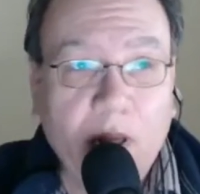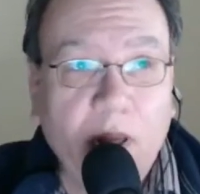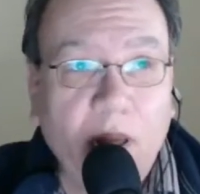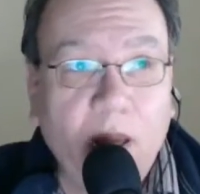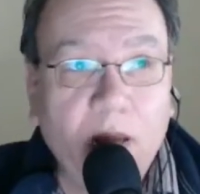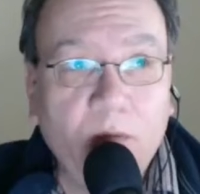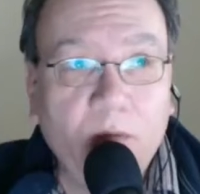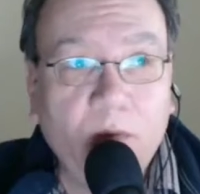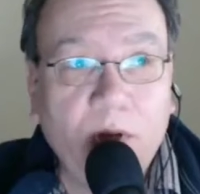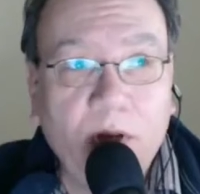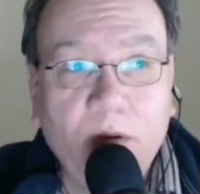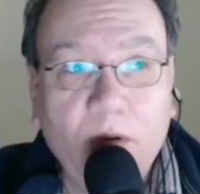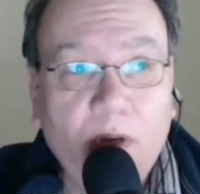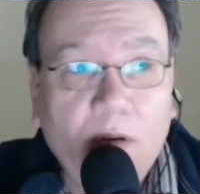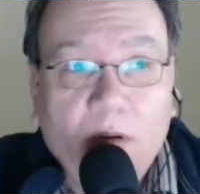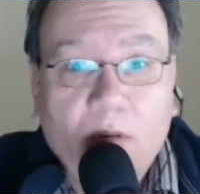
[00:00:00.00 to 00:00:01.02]
And
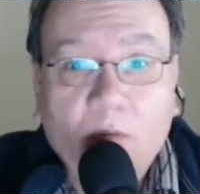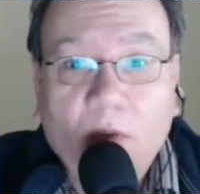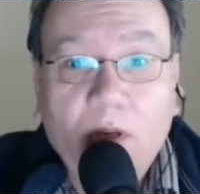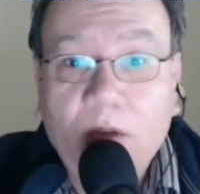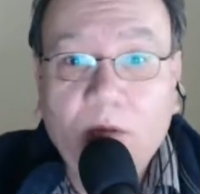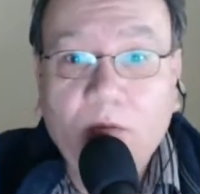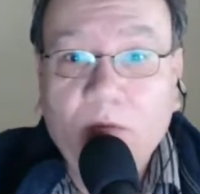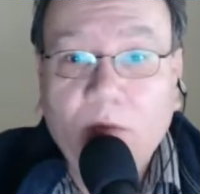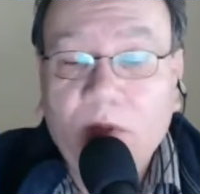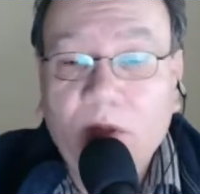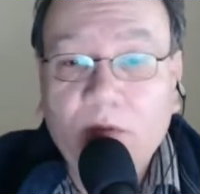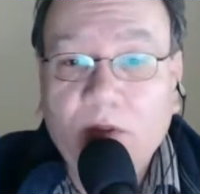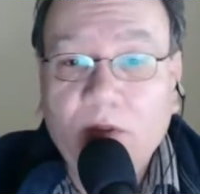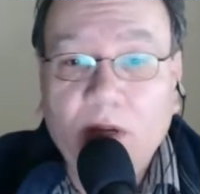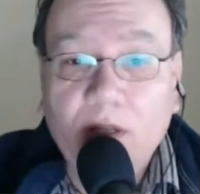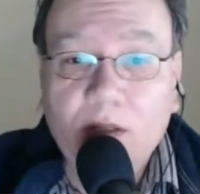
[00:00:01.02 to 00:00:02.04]
when you've
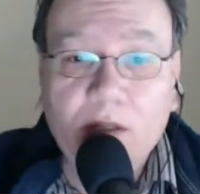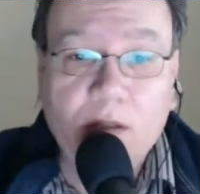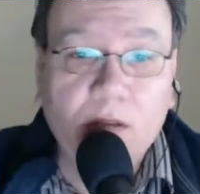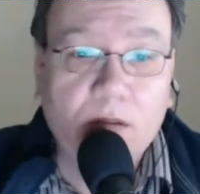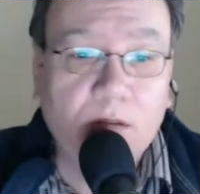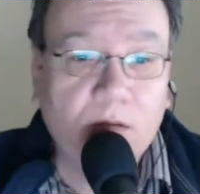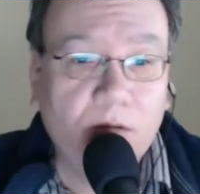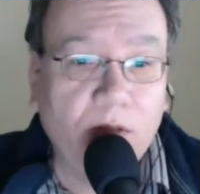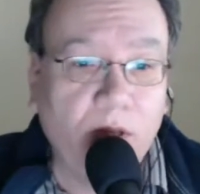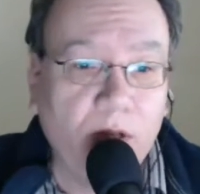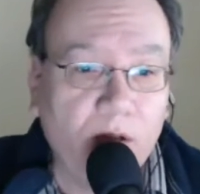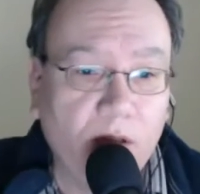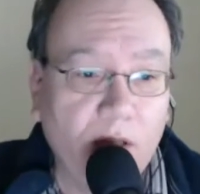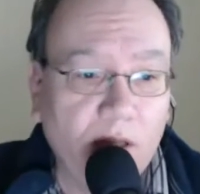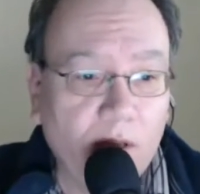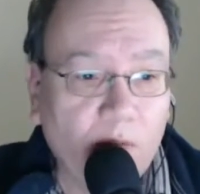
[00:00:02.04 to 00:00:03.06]
got to,
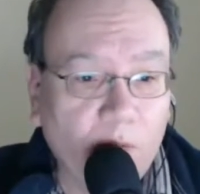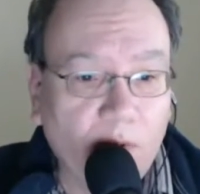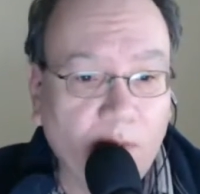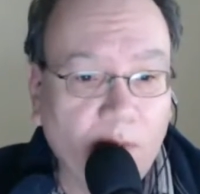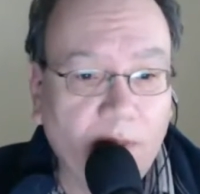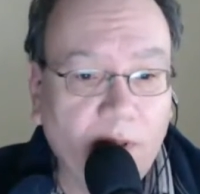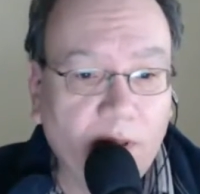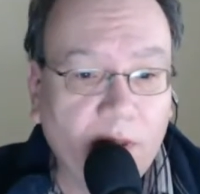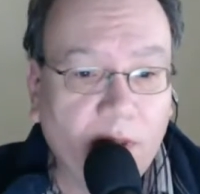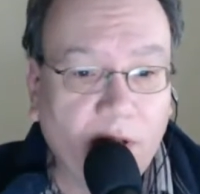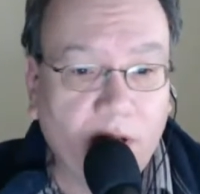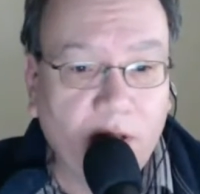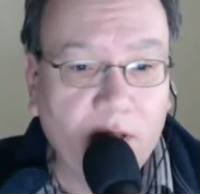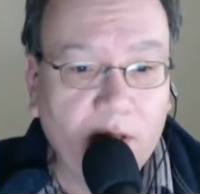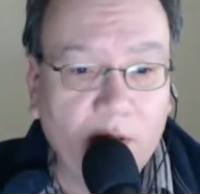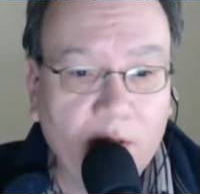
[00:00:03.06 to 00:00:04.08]
like, one thing that I
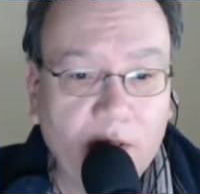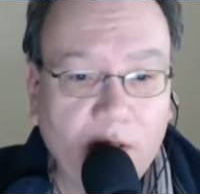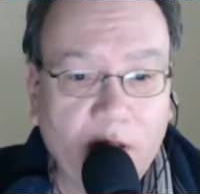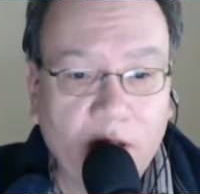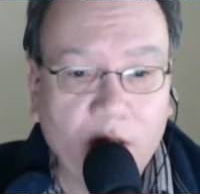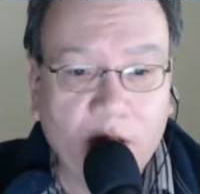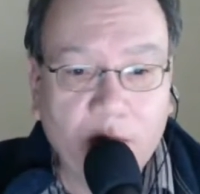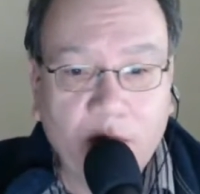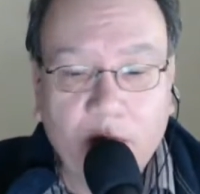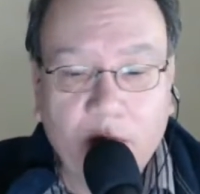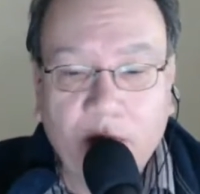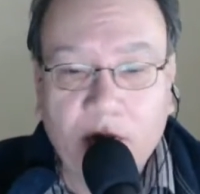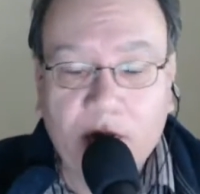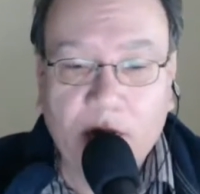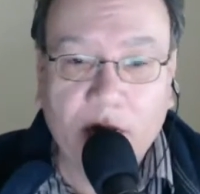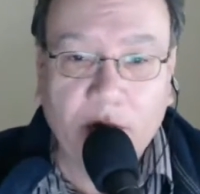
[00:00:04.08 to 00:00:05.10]
do is I look at my
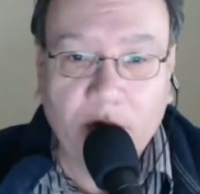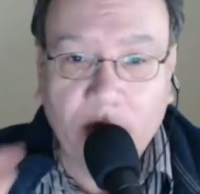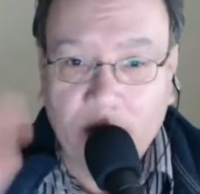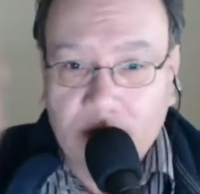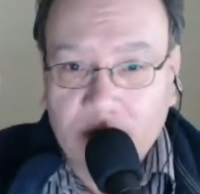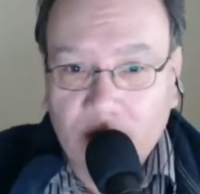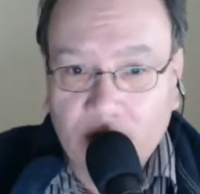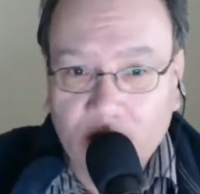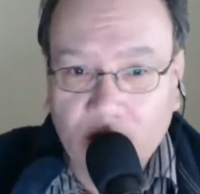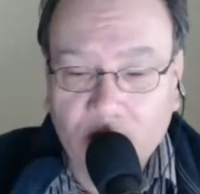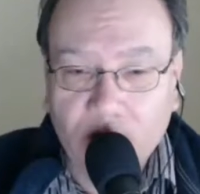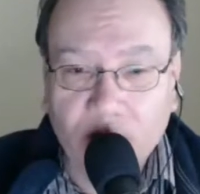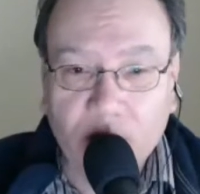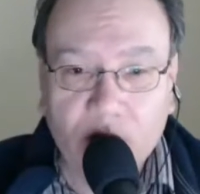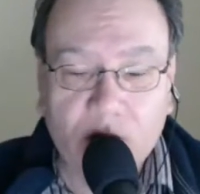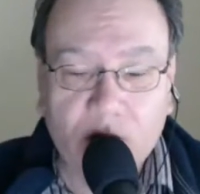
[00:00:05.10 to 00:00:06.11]
budget months into the
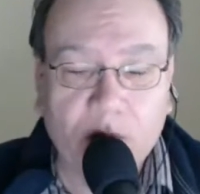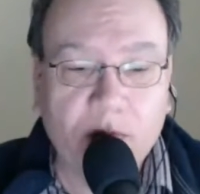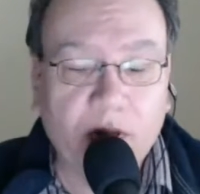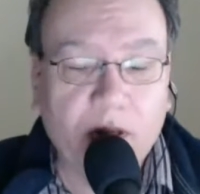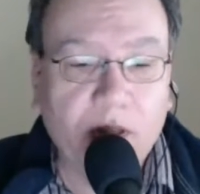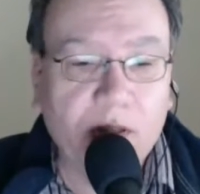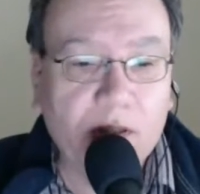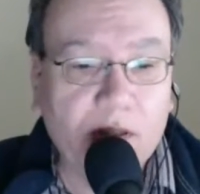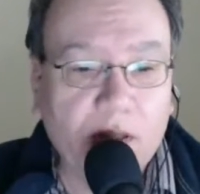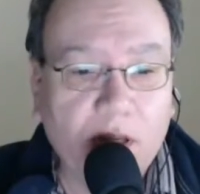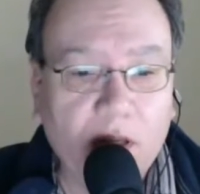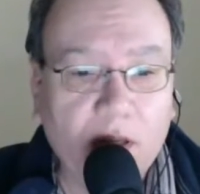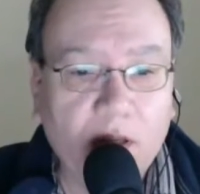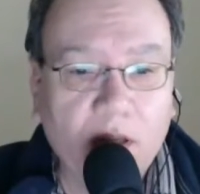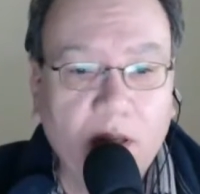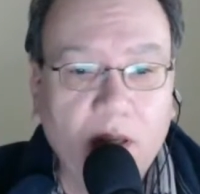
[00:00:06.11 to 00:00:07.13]
future, because,
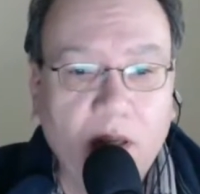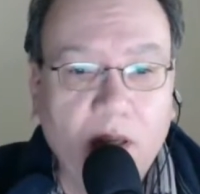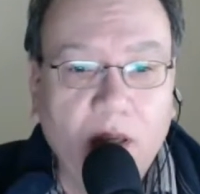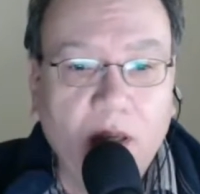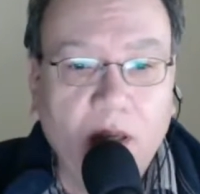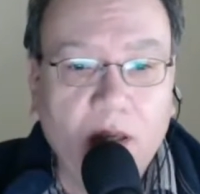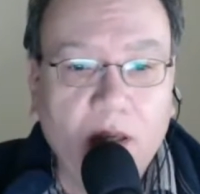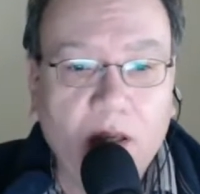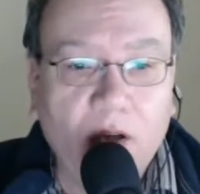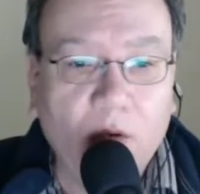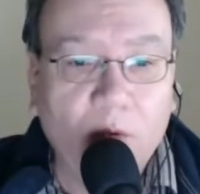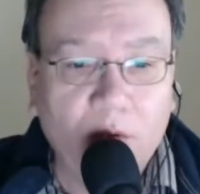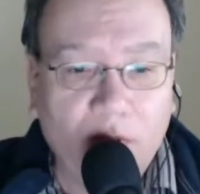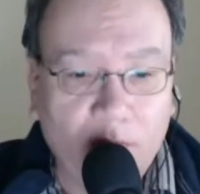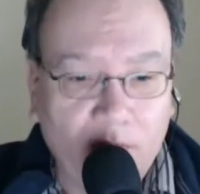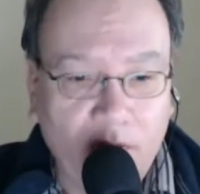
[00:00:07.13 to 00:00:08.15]

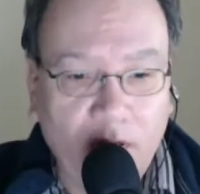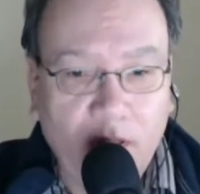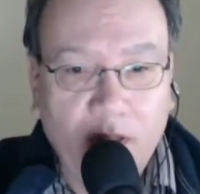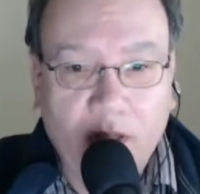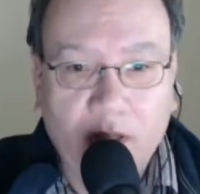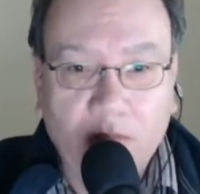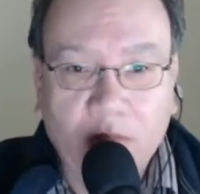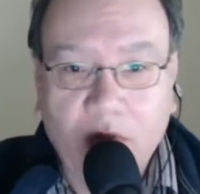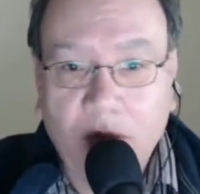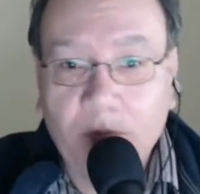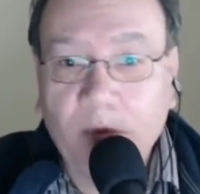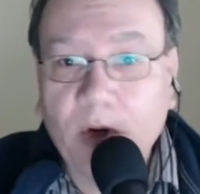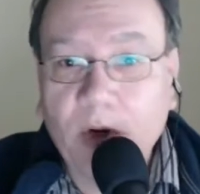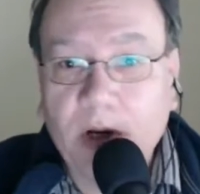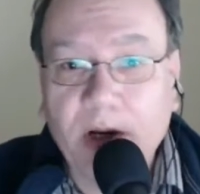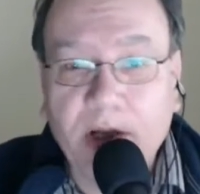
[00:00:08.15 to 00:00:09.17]
with the money that my
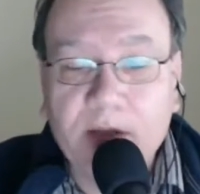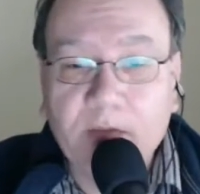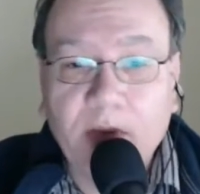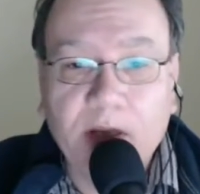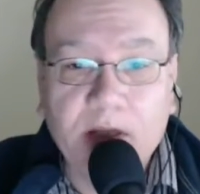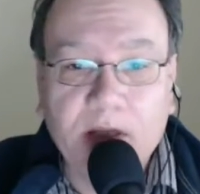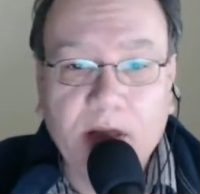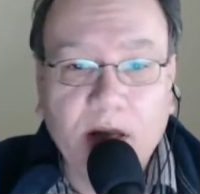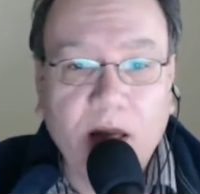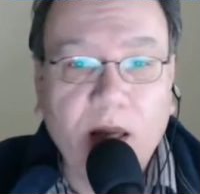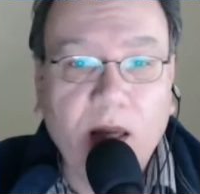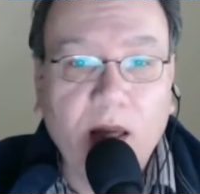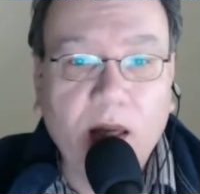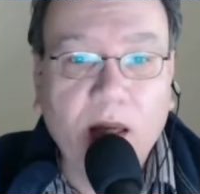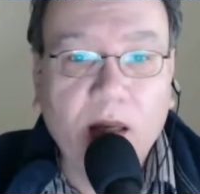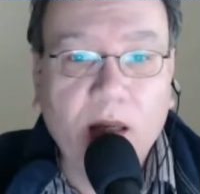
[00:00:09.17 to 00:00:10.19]
products make
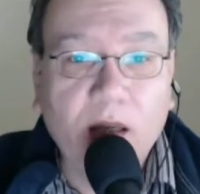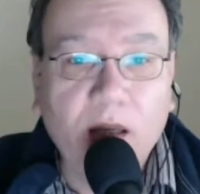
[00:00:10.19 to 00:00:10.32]
today